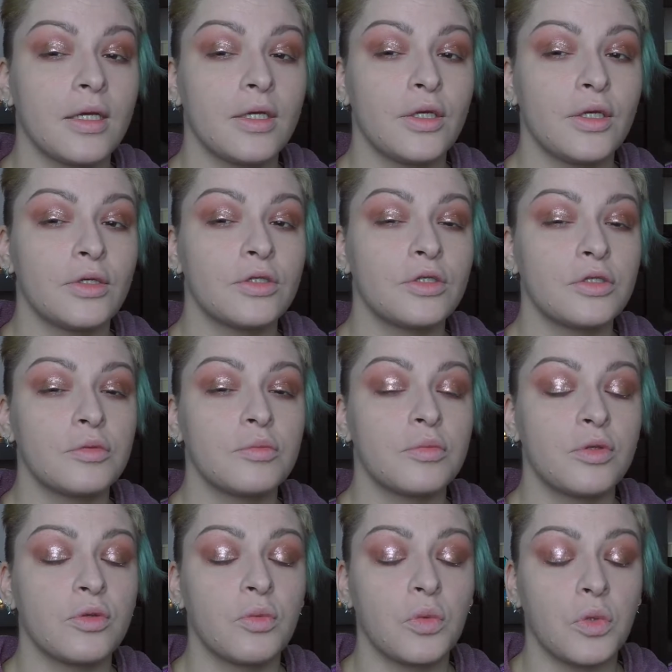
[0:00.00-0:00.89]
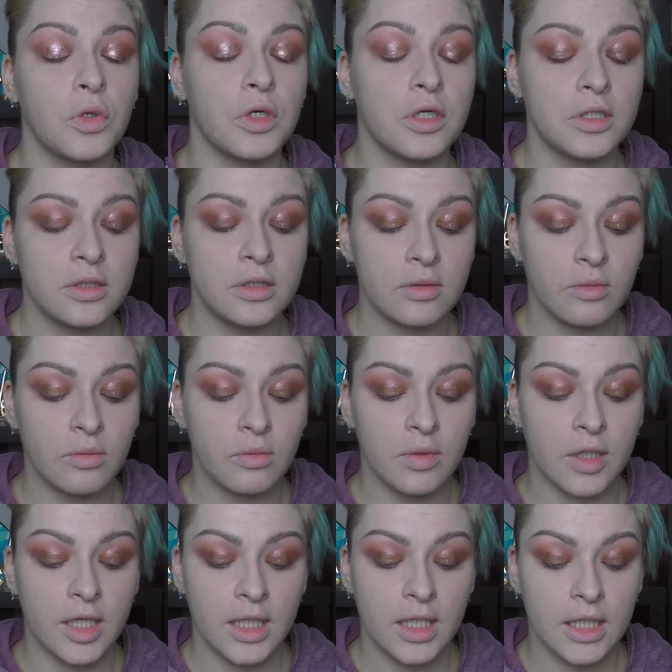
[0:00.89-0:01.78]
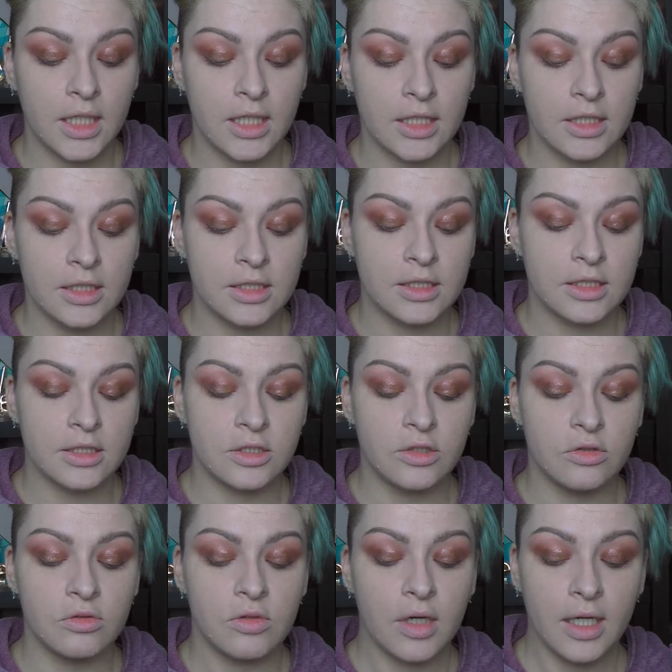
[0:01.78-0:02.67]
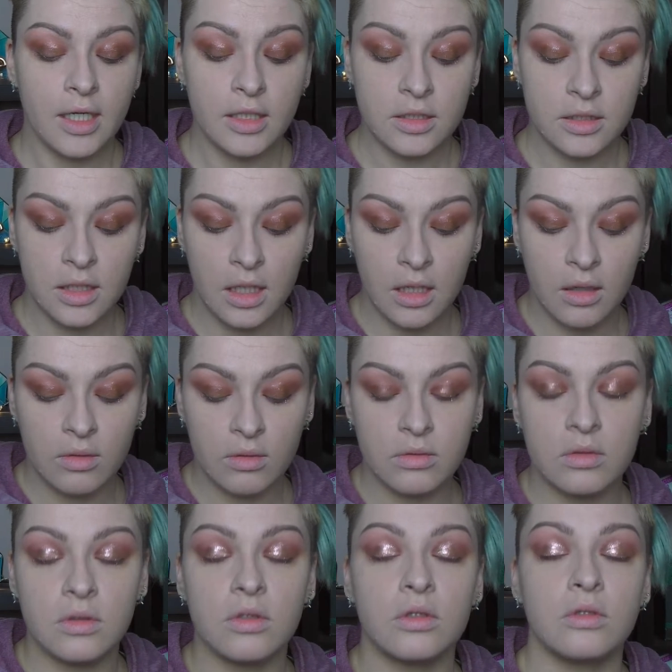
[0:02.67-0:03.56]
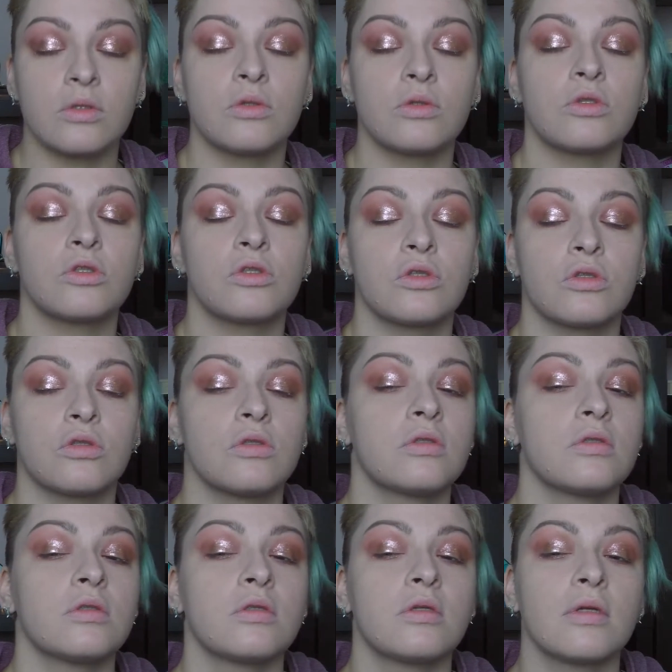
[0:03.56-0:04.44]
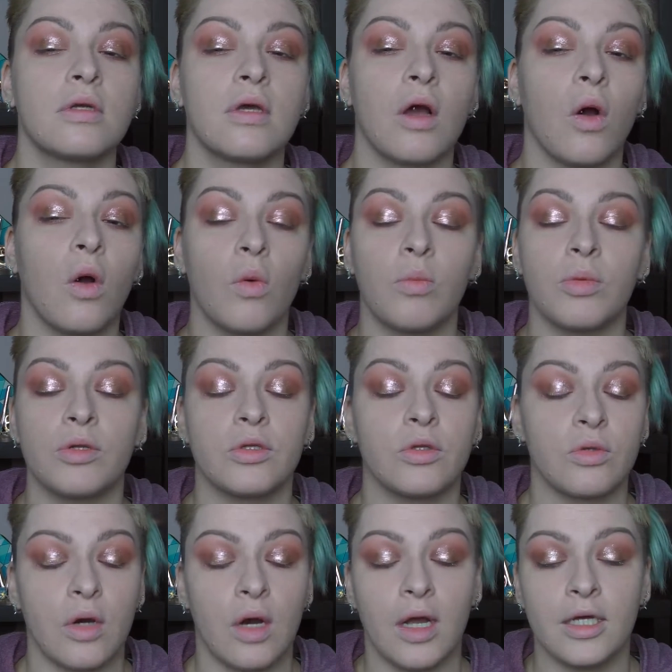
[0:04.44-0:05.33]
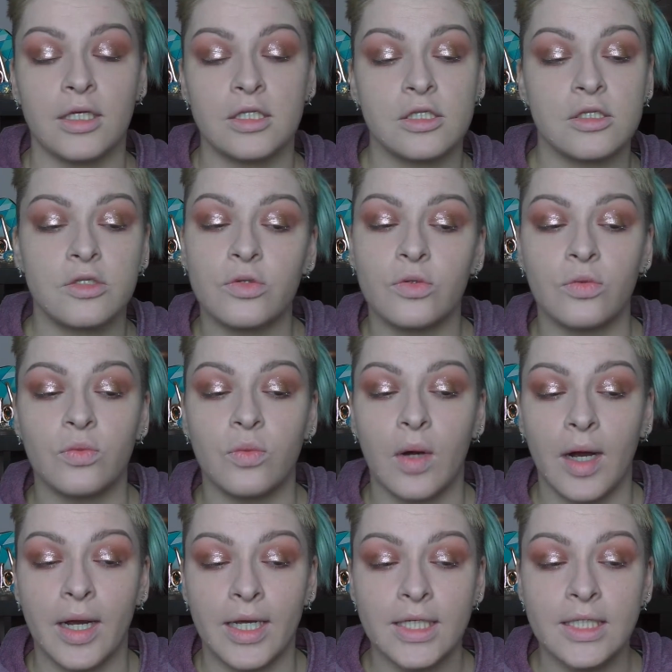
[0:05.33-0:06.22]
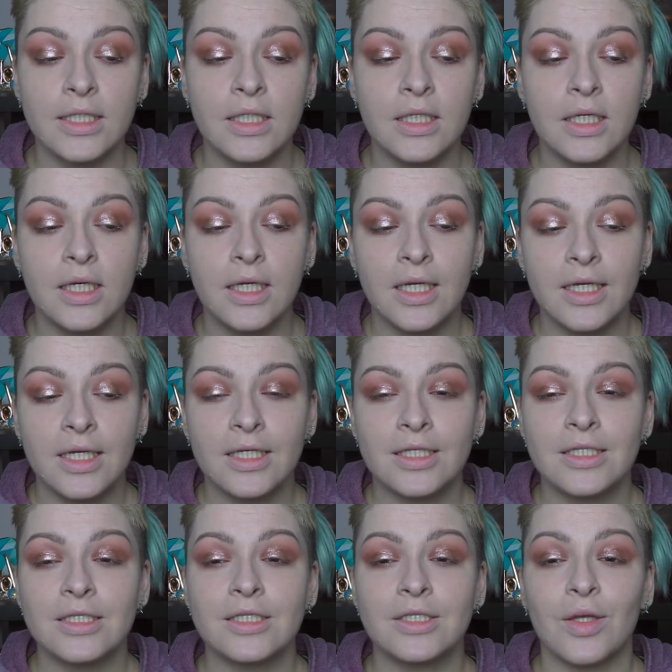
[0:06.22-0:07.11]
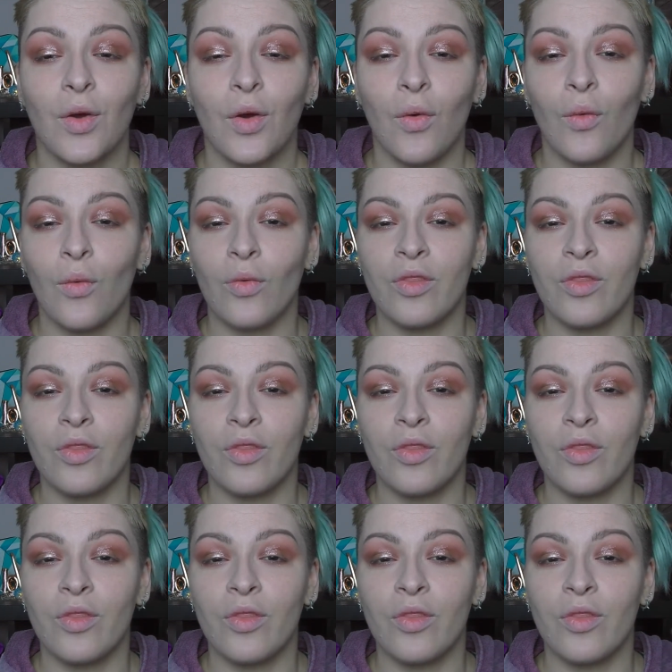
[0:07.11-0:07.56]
You should be warned when it's drying down, you shouldn't open your eyes too wide so